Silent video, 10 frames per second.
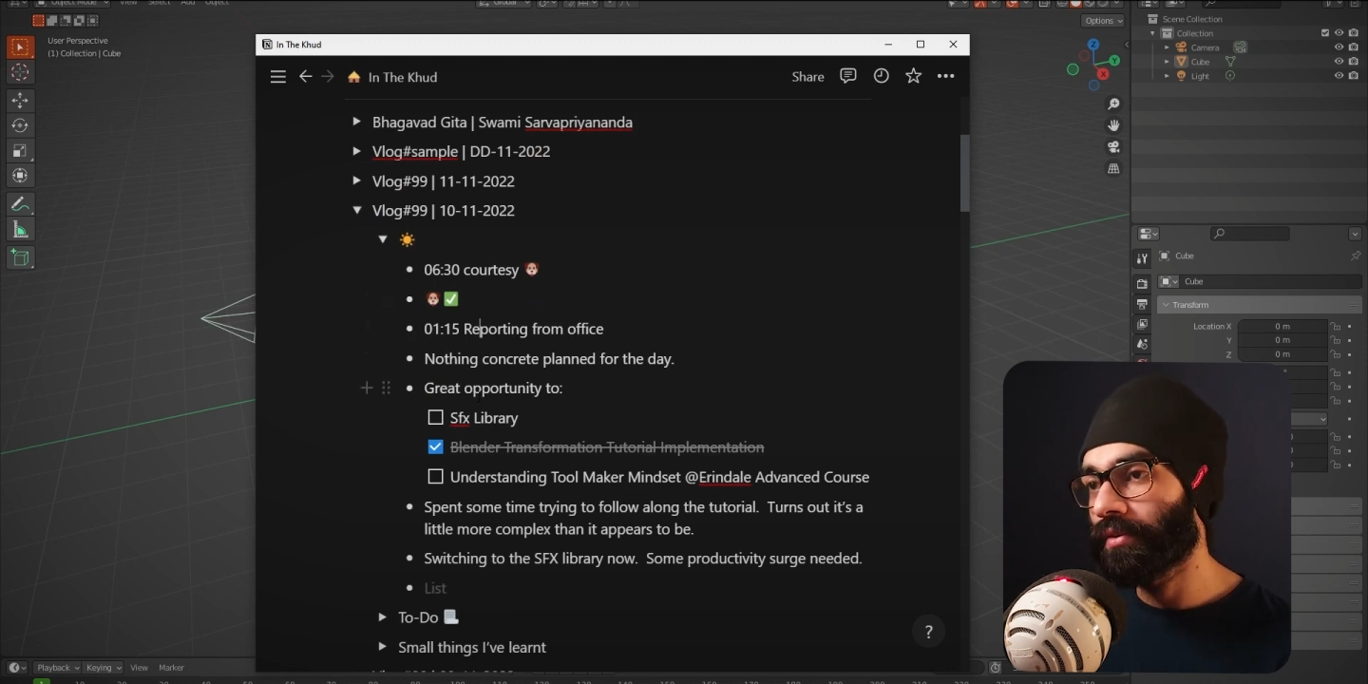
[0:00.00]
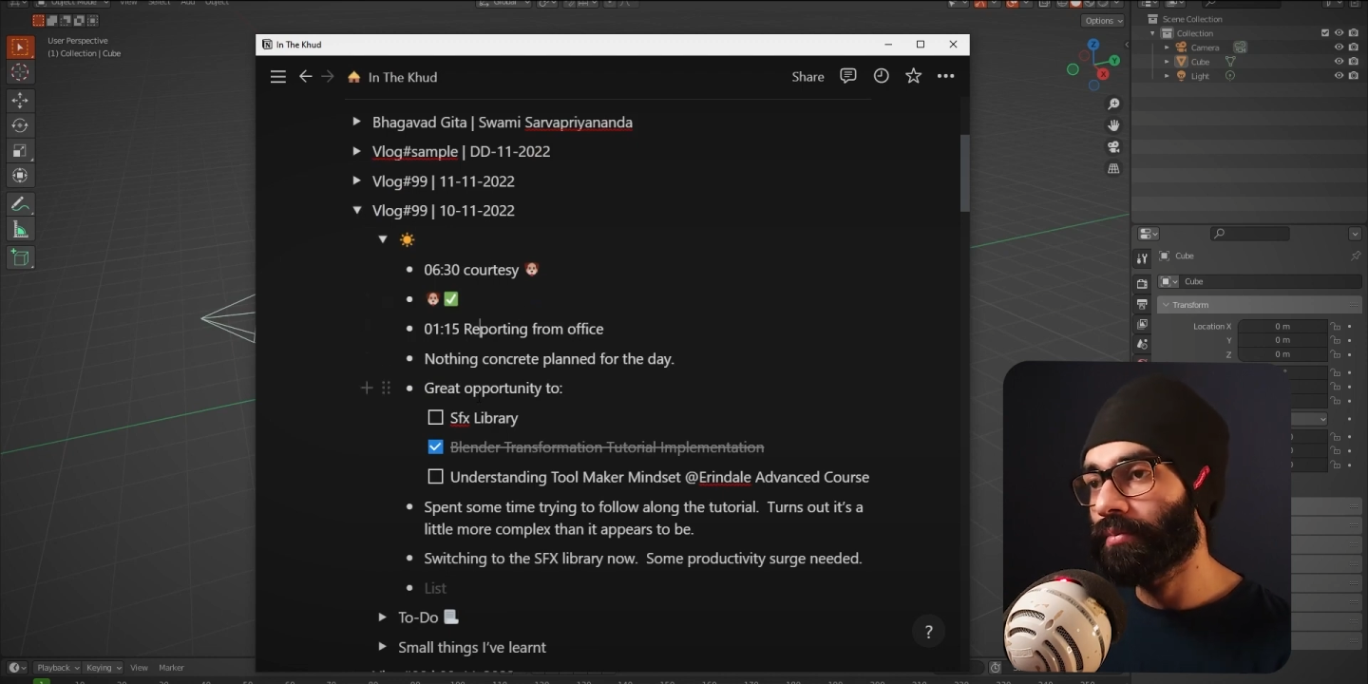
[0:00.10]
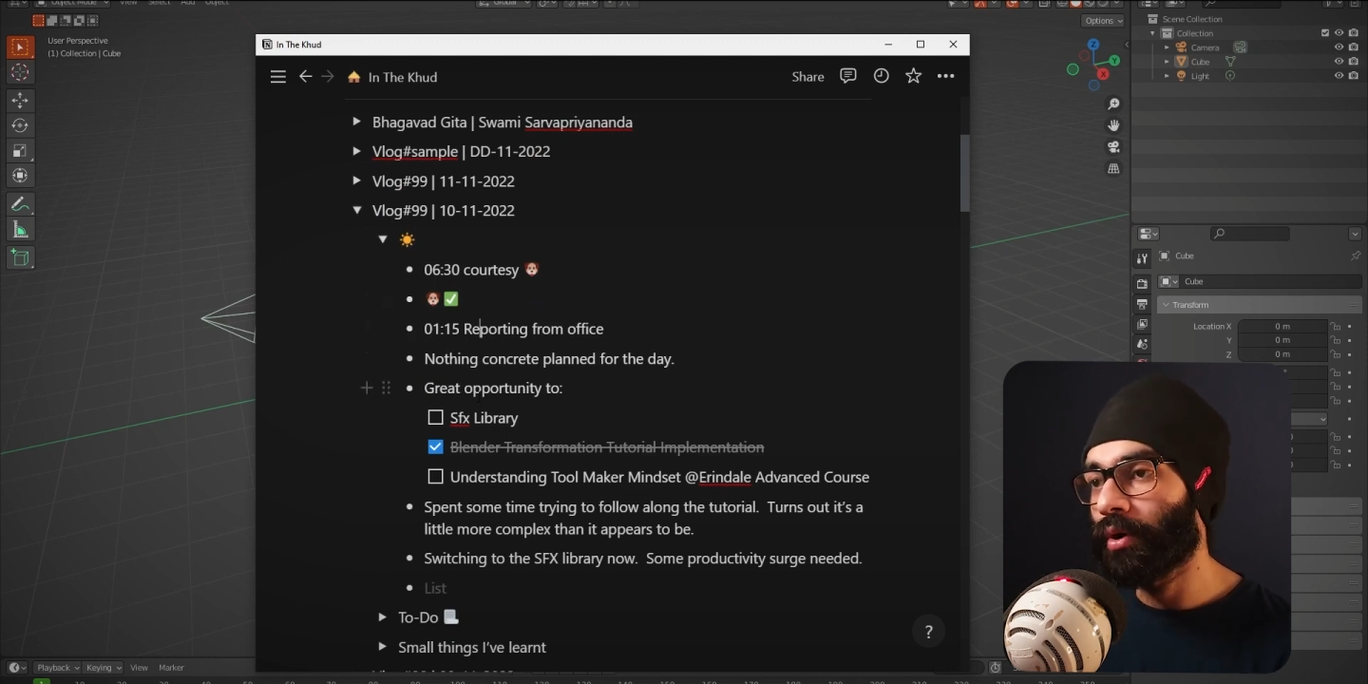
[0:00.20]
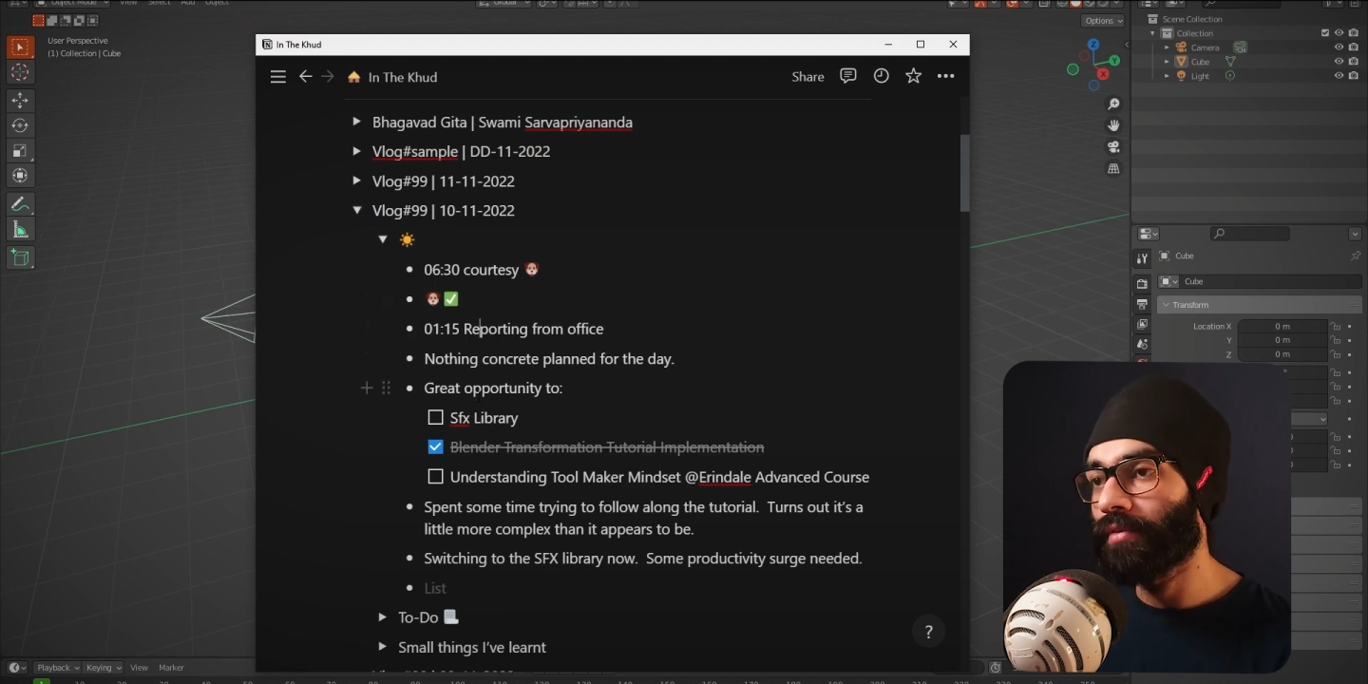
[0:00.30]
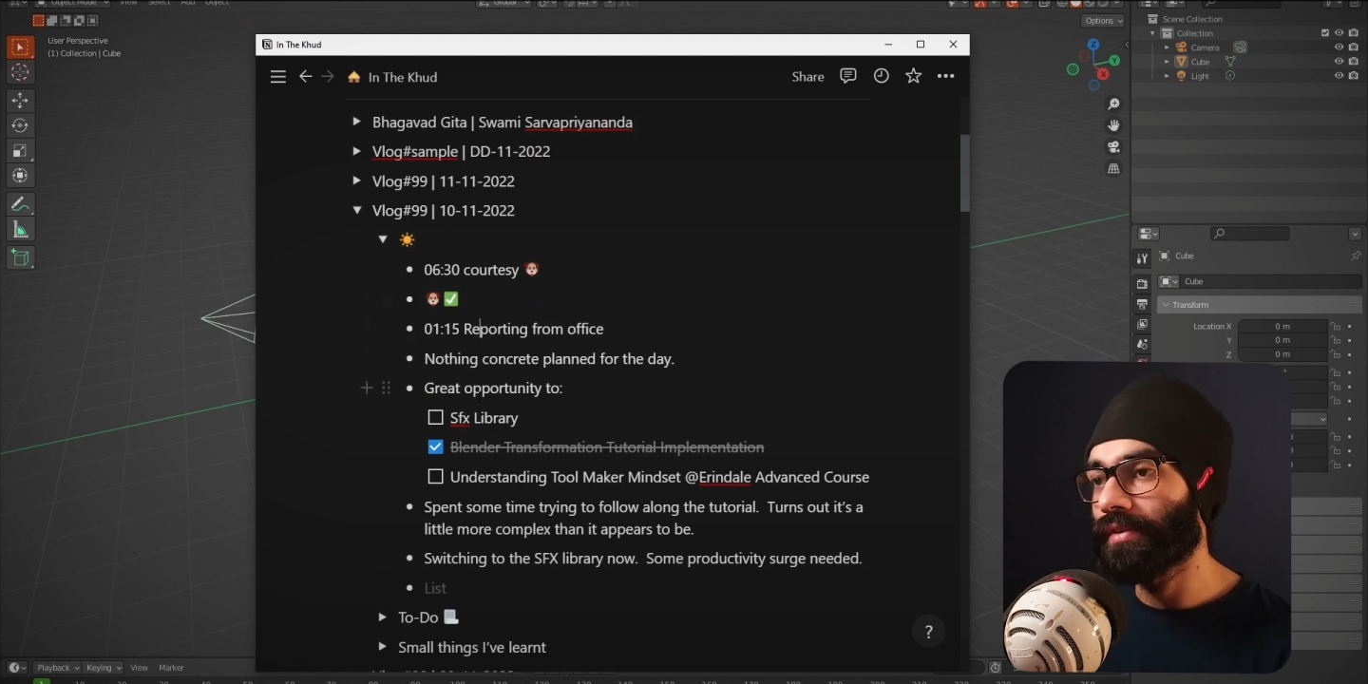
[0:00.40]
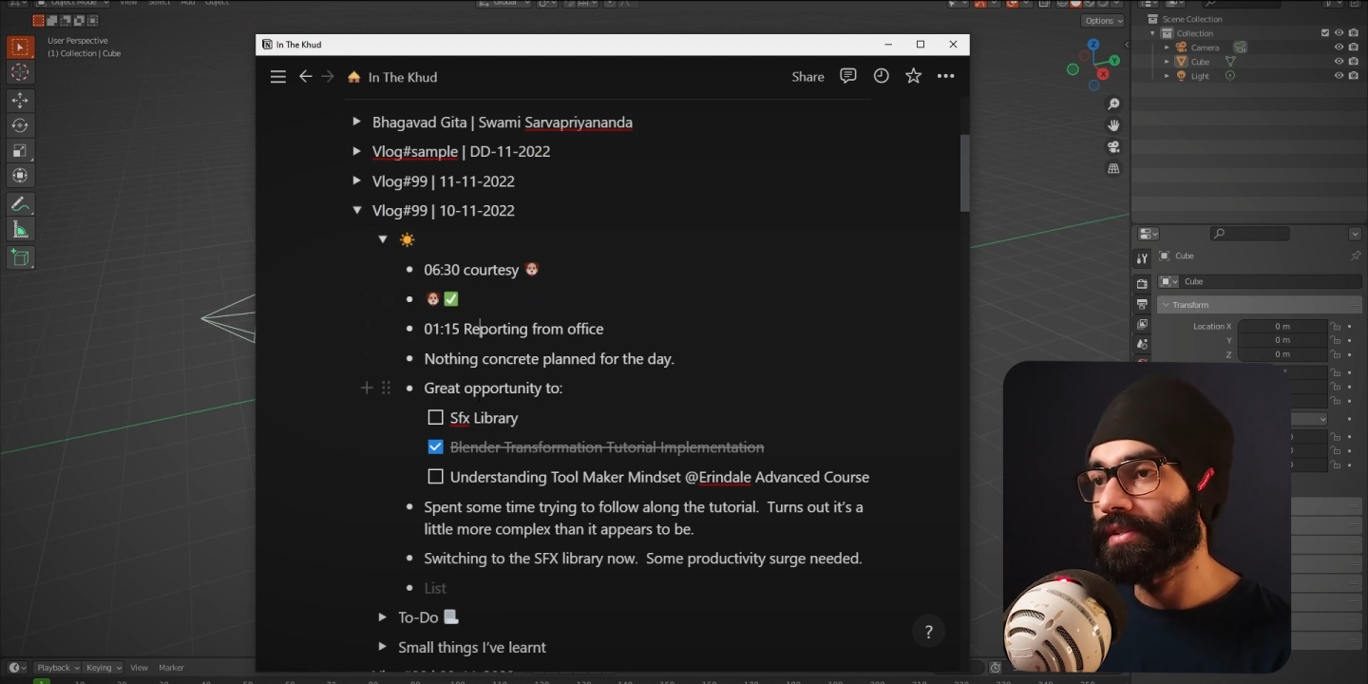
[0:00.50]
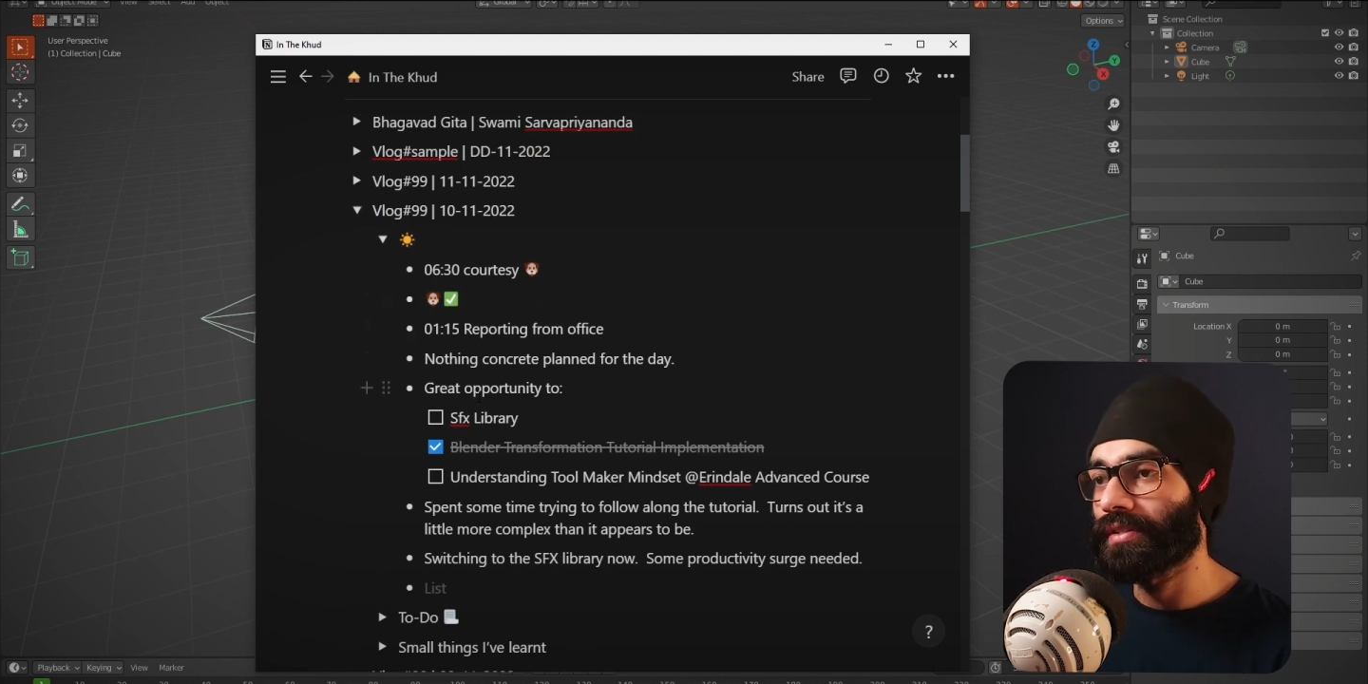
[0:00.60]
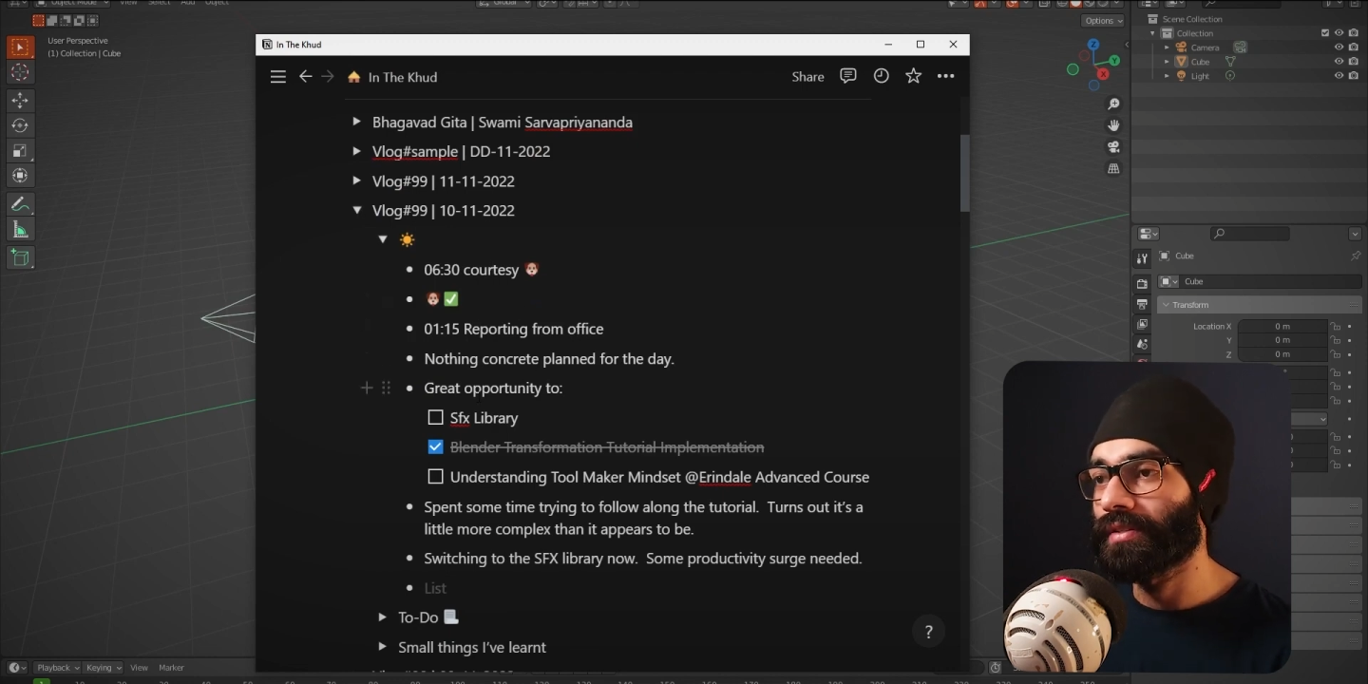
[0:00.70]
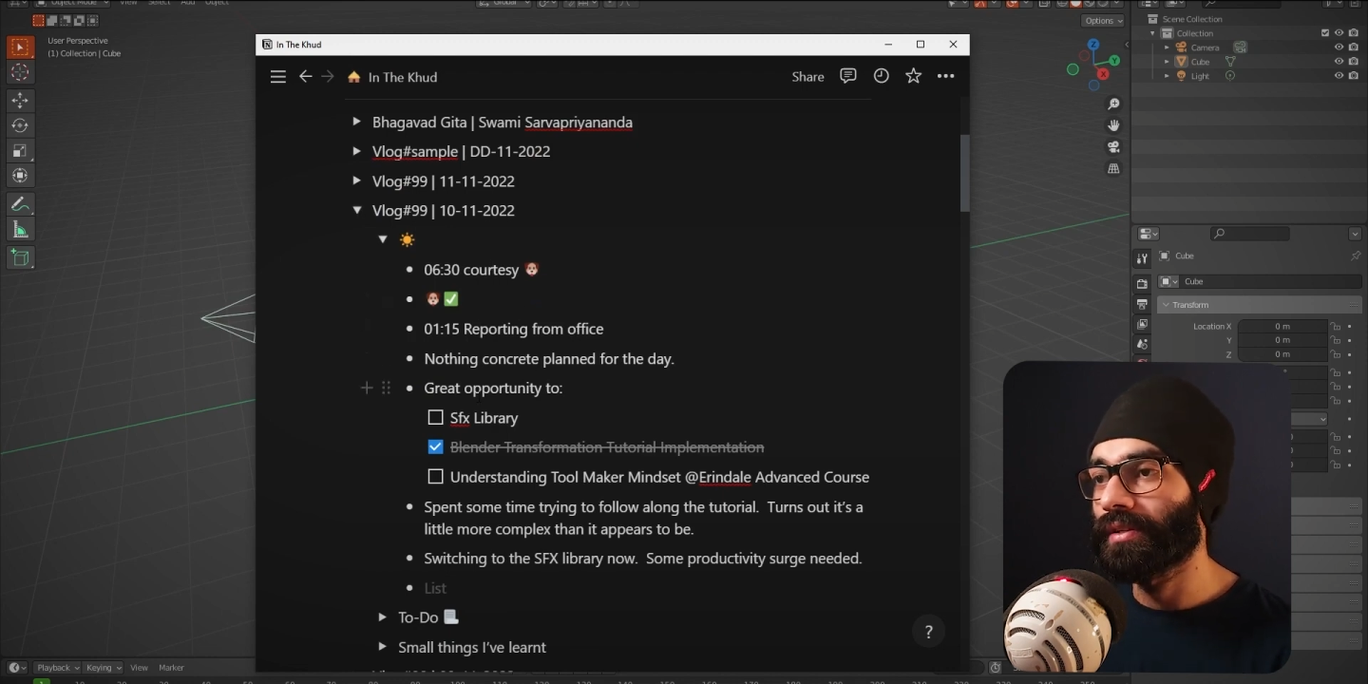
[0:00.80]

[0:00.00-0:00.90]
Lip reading: from office.